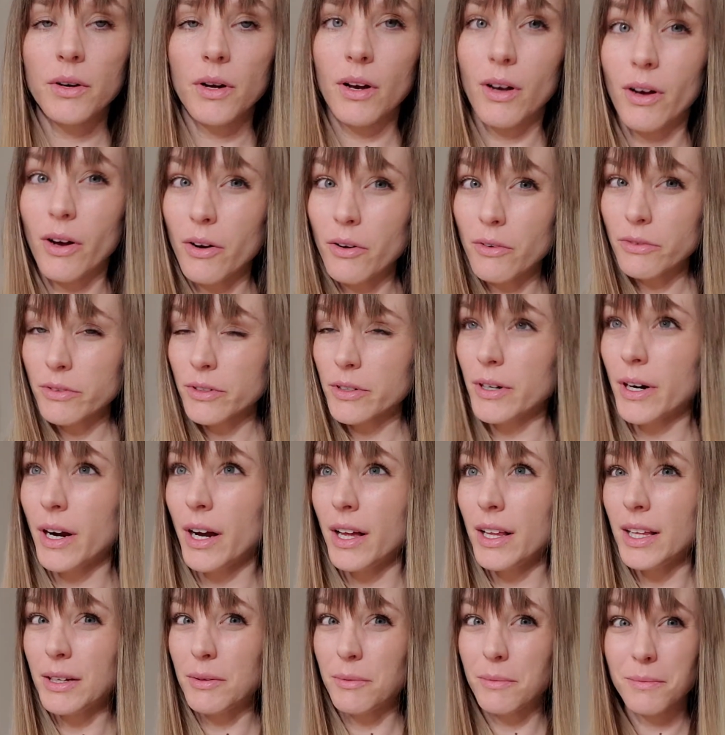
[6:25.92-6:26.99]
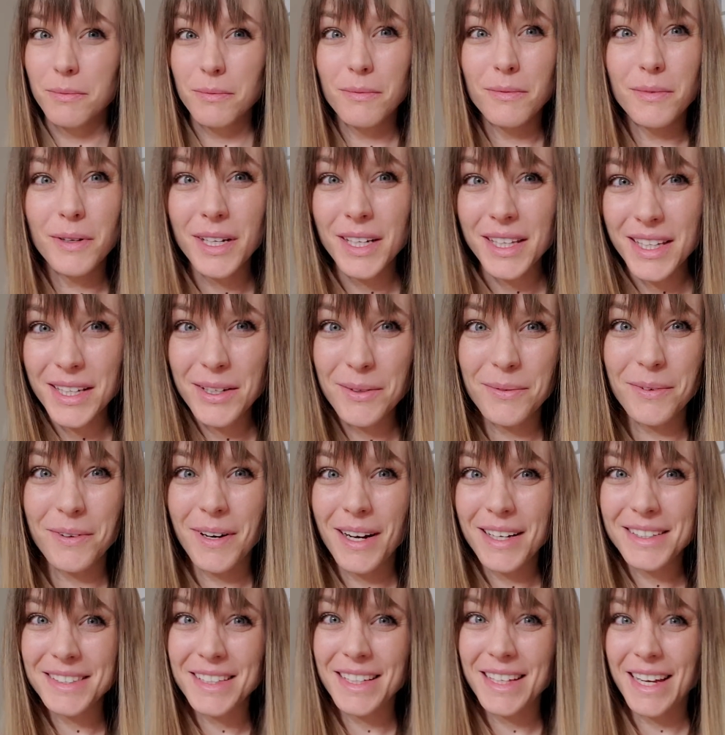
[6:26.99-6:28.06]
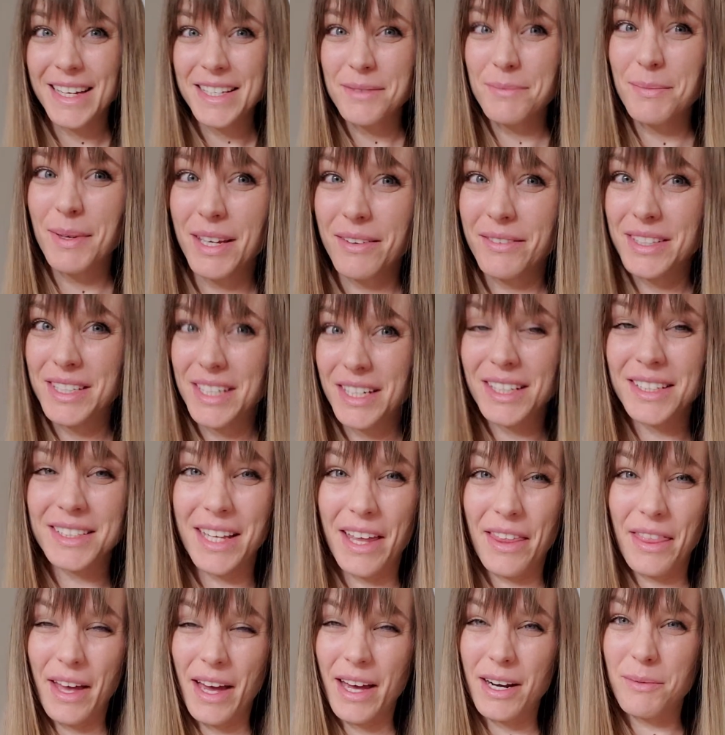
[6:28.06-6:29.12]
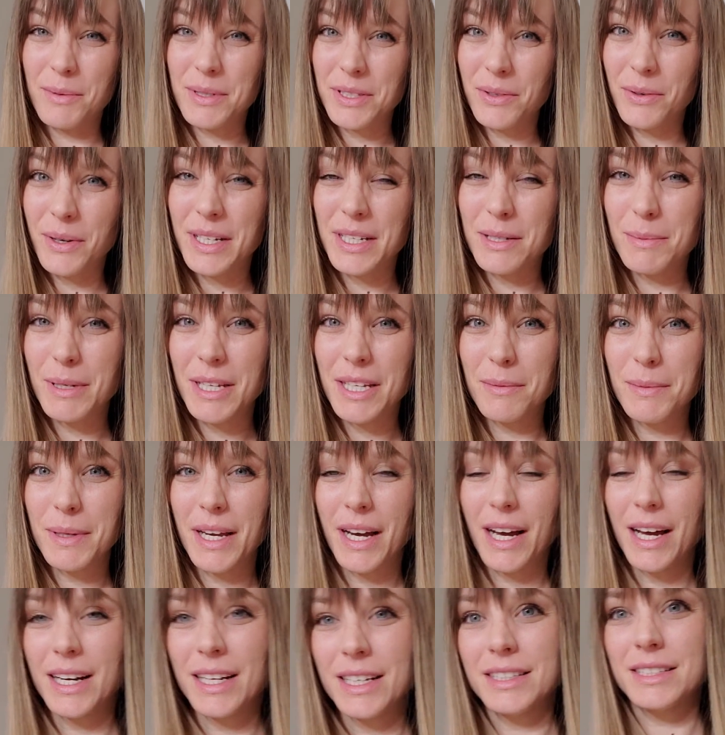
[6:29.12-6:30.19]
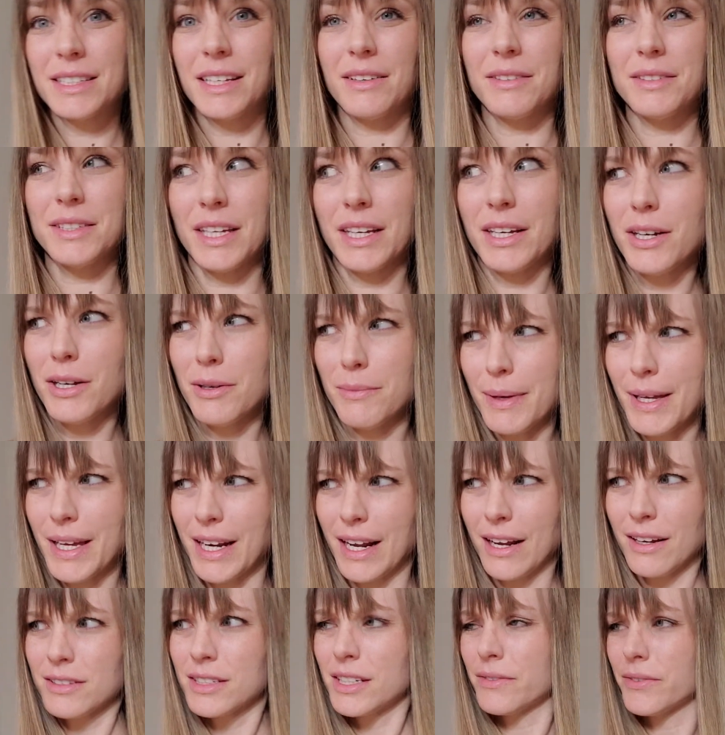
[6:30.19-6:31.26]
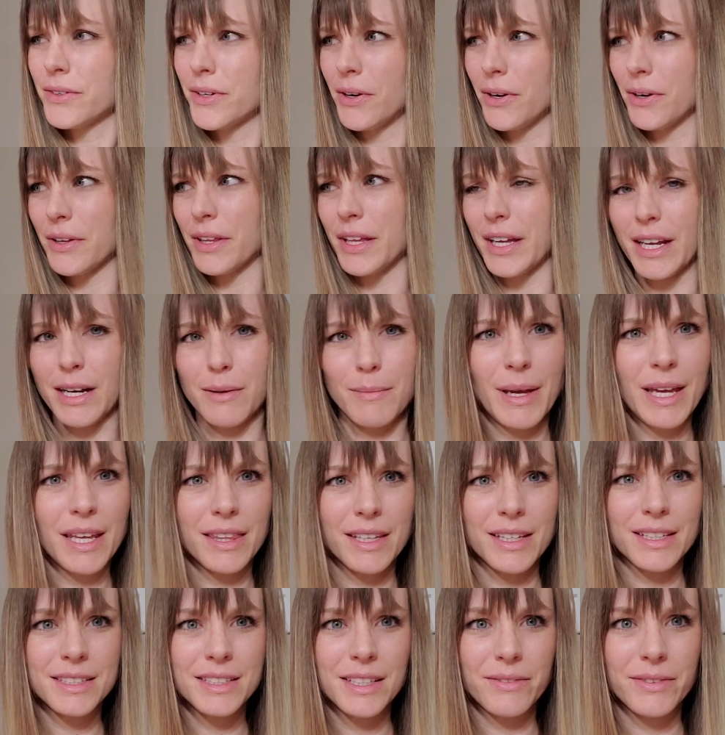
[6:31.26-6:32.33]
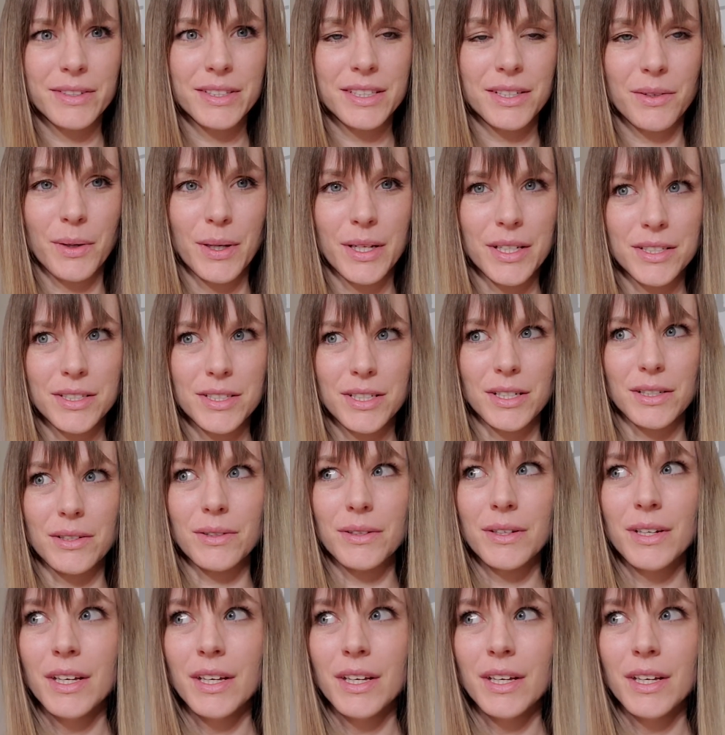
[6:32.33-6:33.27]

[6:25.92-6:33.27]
overall, it really wasn't as big of a deal as I thought it was going to be honest. I was like, oh man, how difficult are they going to make this if it's going to